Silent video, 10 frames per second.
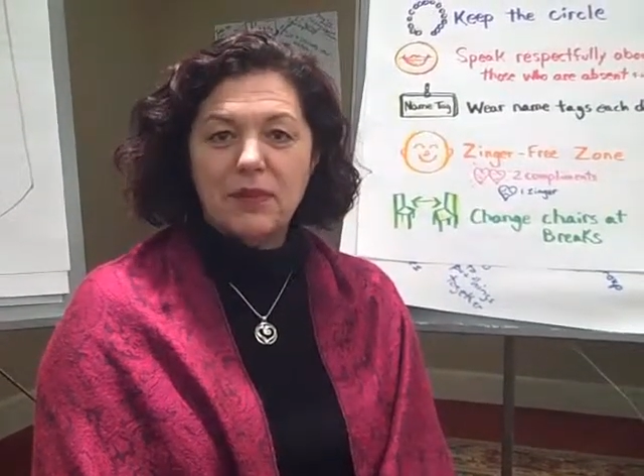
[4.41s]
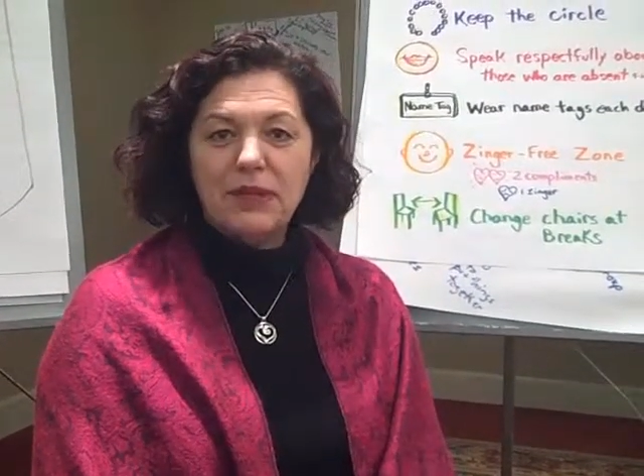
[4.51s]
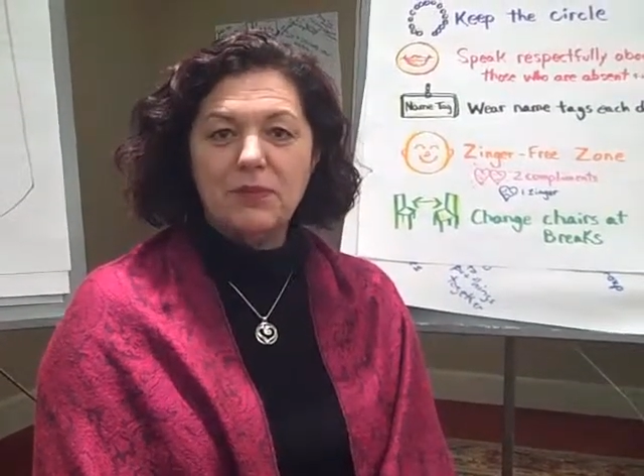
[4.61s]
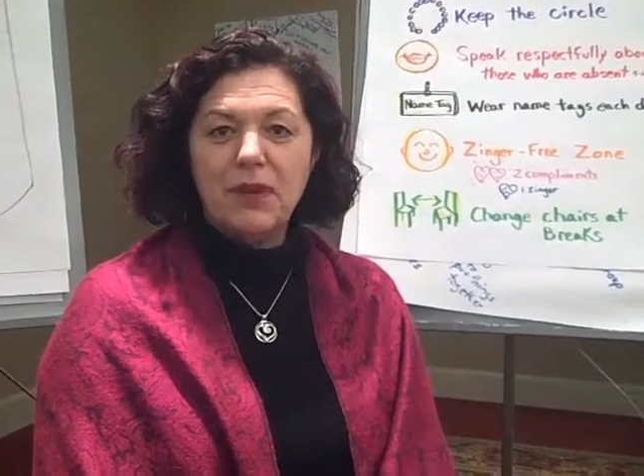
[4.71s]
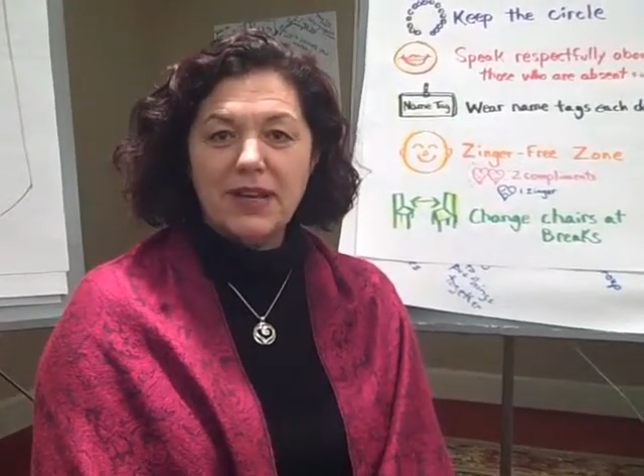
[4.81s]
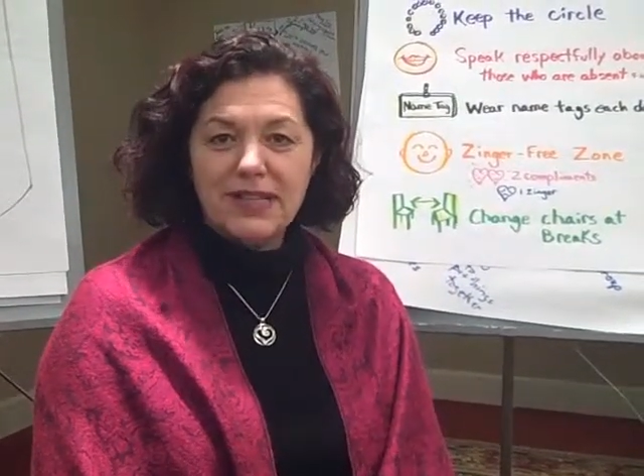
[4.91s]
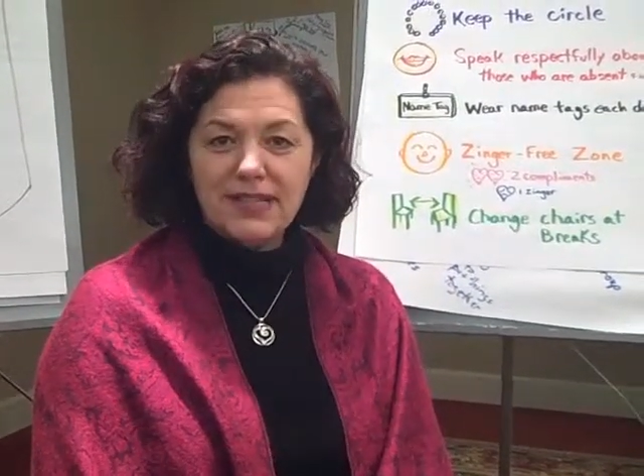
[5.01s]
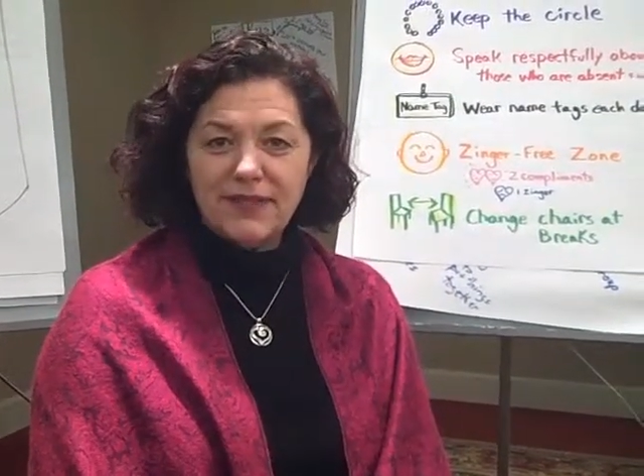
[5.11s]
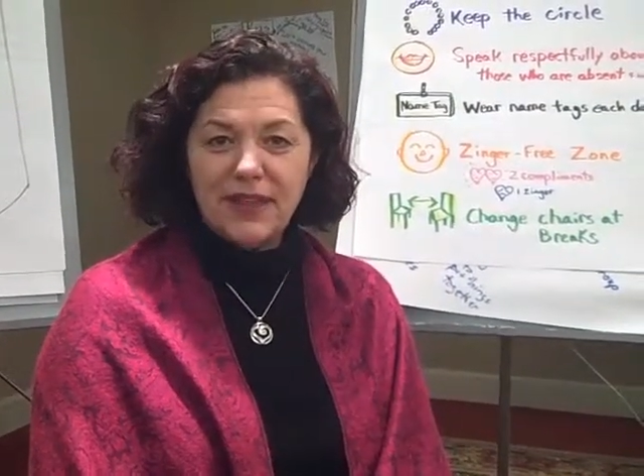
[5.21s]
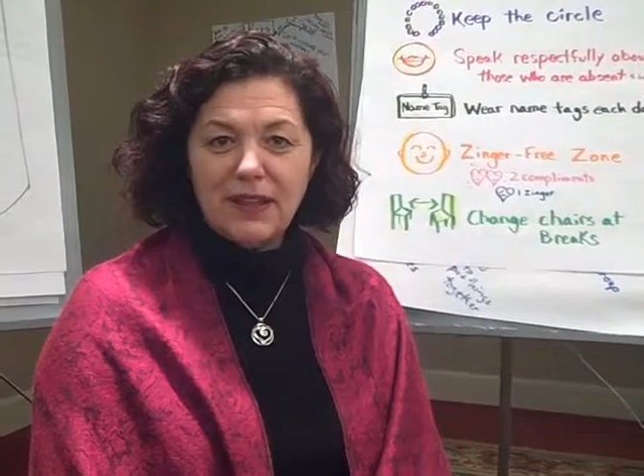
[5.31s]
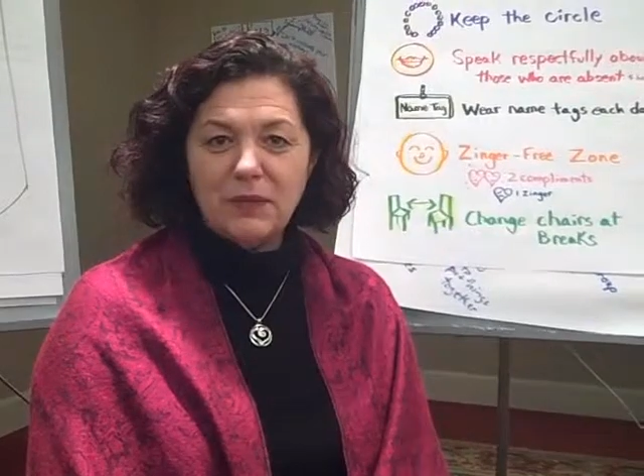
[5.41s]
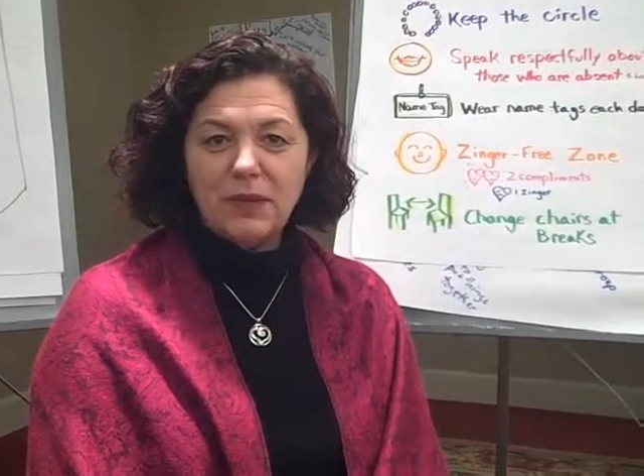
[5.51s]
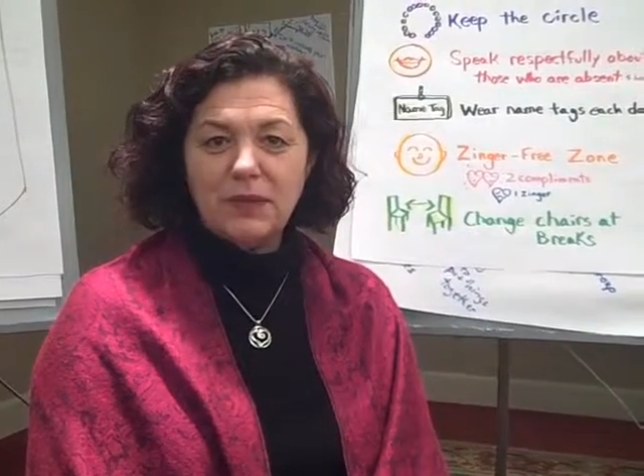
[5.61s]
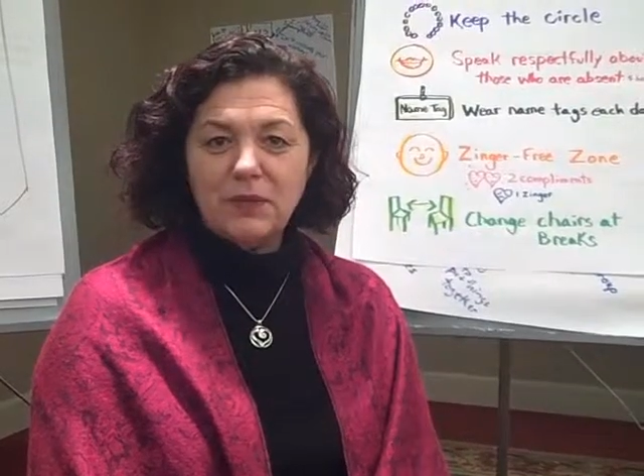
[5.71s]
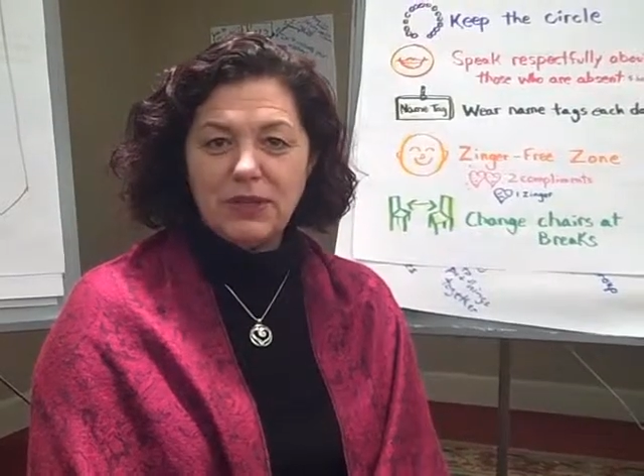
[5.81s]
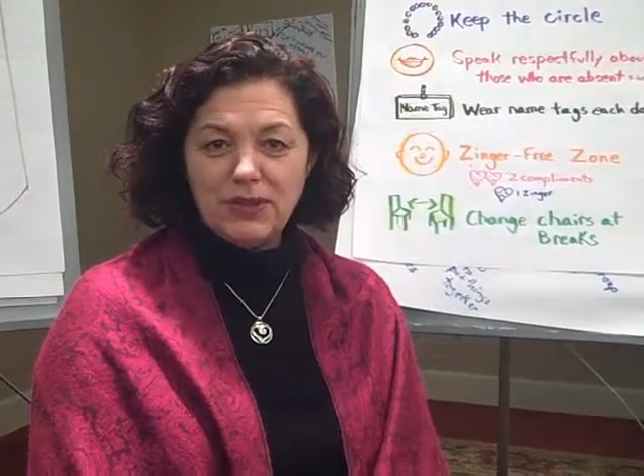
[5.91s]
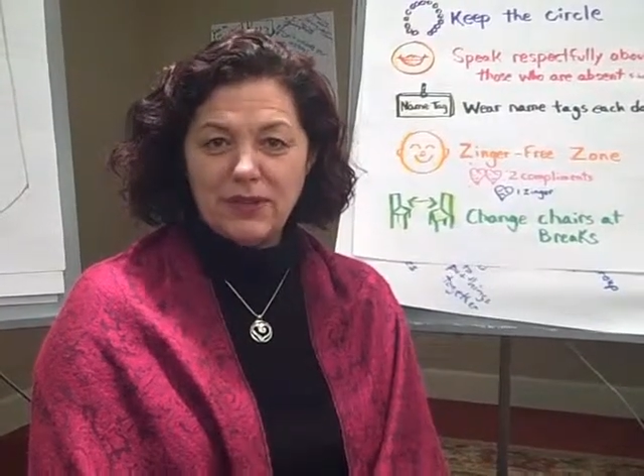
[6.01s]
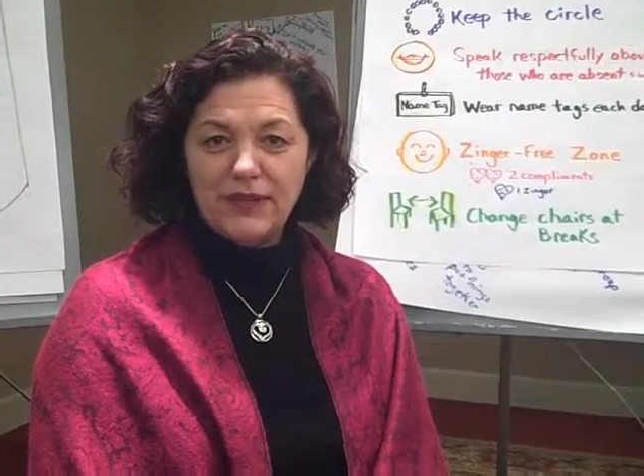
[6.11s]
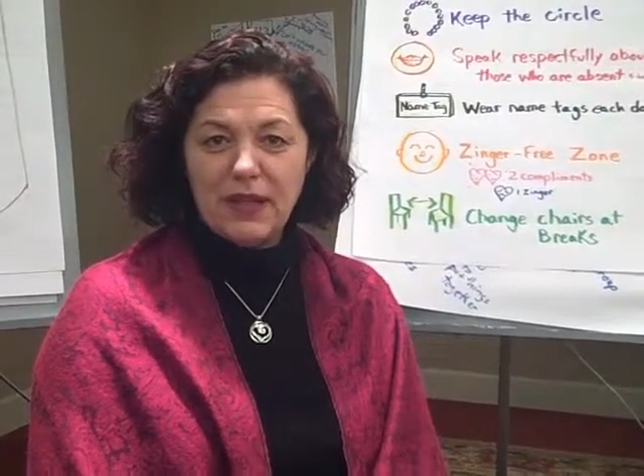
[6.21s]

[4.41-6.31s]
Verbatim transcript: when your boss is available and when you're